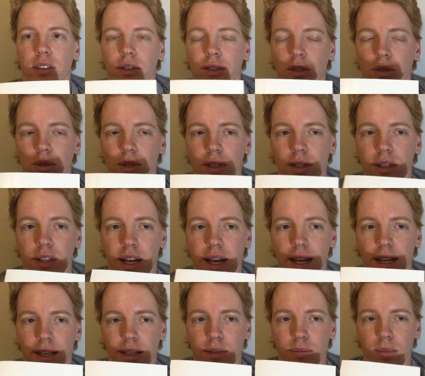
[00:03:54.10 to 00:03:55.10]
using
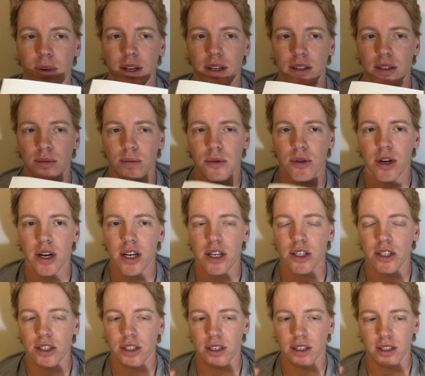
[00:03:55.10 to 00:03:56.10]
that as my
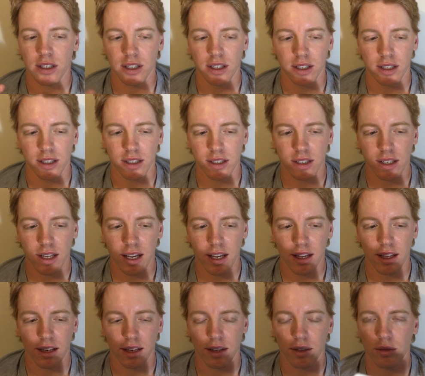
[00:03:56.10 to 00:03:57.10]
inspiration in The
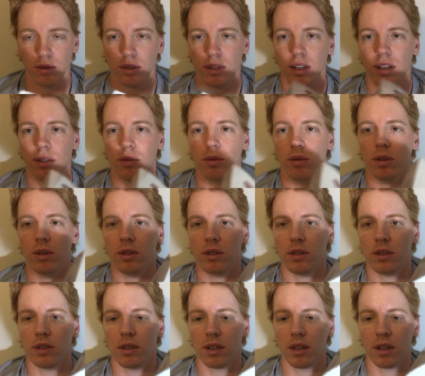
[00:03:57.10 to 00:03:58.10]
Stand, I was like, well,
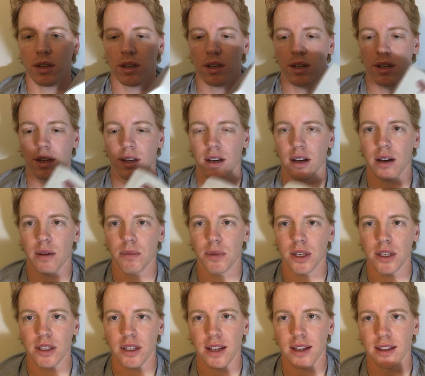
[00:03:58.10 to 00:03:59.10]
I'm
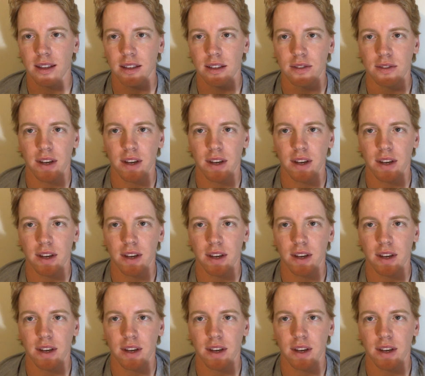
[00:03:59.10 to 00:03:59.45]
gonna take these